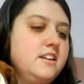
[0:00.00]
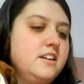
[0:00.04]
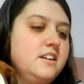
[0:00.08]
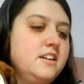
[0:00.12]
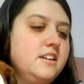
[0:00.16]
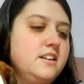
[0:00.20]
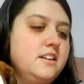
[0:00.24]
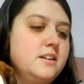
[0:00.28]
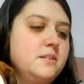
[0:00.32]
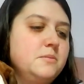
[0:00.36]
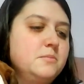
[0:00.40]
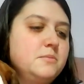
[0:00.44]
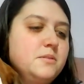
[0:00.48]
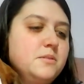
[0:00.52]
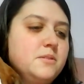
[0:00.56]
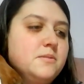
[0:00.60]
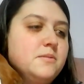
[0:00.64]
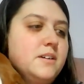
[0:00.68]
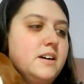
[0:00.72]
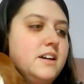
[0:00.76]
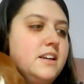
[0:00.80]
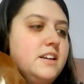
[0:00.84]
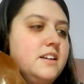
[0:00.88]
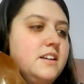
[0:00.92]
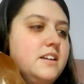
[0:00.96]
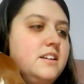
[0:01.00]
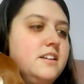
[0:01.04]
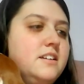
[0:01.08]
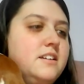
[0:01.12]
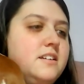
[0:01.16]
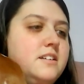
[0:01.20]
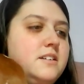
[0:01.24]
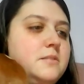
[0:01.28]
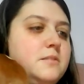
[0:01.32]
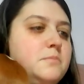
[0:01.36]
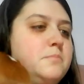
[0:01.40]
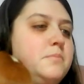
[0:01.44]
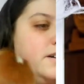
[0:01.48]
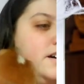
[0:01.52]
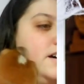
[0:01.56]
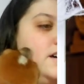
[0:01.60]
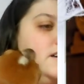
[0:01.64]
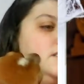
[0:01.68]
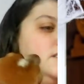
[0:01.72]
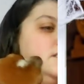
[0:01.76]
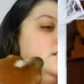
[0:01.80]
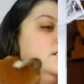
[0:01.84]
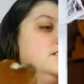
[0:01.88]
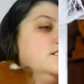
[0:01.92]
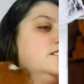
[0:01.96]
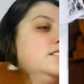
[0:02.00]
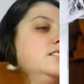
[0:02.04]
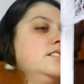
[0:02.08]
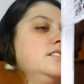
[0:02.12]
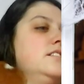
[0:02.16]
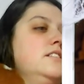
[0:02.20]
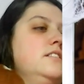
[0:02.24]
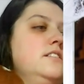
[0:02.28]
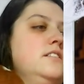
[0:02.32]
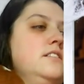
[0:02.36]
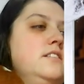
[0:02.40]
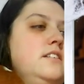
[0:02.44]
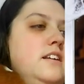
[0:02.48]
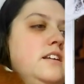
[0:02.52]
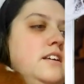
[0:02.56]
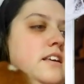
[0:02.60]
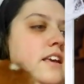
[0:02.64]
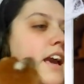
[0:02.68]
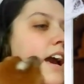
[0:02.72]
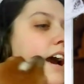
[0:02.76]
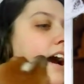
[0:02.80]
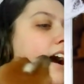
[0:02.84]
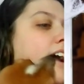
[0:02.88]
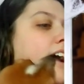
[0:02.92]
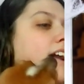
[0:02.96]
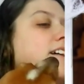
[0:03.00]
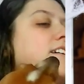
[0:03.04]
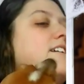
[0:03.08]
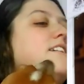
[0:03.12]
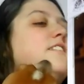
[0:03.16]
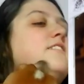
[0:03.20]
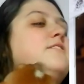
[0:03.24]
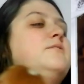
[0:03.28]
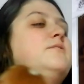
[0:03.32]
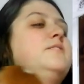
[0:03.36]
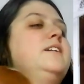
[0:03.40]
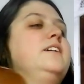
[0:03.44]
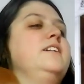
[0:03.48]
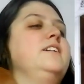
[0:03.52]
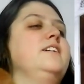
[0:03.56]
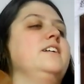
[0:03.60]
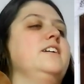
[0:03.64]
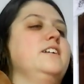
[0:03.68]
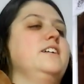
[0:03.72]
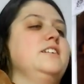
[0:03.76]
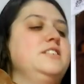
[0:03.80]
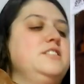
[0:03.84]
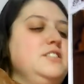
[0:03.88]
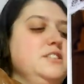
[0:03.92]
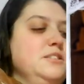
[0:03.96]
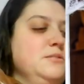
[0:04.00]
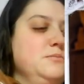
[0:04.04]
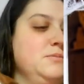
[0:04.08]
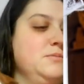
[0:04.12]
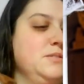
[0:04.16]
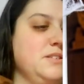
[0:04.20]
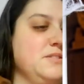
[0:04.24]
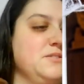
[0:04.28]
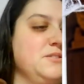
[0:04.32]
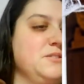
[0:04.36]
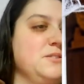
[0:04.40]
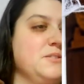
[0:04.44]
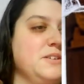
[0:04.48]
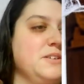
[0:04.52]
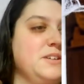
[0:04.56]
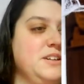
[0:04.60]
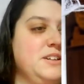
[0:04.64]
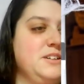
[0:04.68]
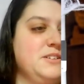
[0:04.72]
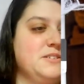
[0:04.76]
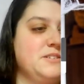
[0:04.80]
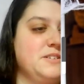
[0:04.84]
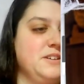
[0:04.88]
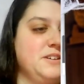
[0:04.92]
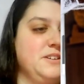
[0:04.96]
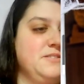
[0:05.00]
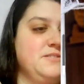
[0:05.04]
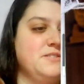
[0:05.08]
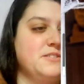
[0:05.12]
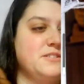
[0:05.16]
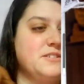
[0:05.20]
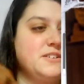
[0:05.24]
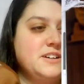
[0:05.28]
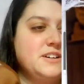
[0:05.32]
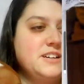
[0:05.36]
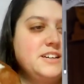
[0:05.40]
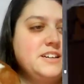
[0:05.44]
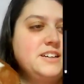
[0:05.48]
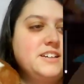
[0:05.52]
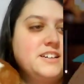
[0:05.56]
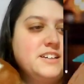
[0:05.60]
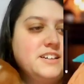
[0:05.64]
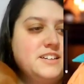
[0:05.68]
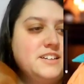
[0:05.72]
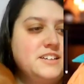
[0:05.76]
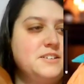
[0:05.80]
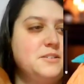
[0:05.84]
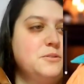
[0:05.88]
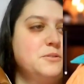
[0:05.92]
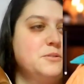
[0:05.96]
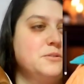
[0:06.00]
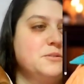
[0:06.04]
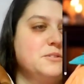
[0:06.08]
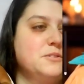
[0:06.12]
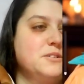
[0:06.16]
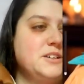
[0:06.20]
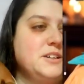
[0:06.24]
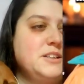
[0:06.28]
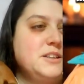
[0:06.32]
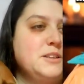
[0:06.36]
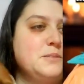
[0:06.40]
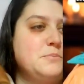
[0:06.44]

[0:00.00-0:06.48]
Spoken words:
Number one, best cat Halloween costumes of 2024. Oh, look at the